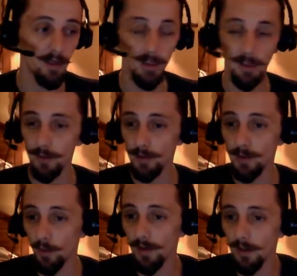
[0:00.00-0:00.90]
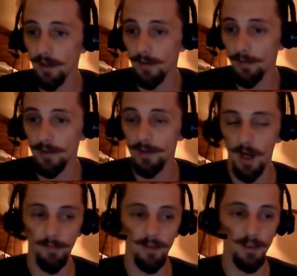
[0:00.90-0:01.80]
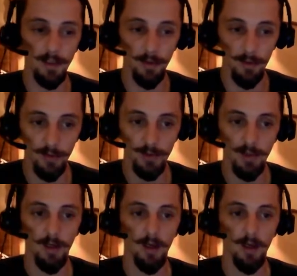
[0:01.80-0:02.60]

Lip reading: Ipnu is one of the most commonly used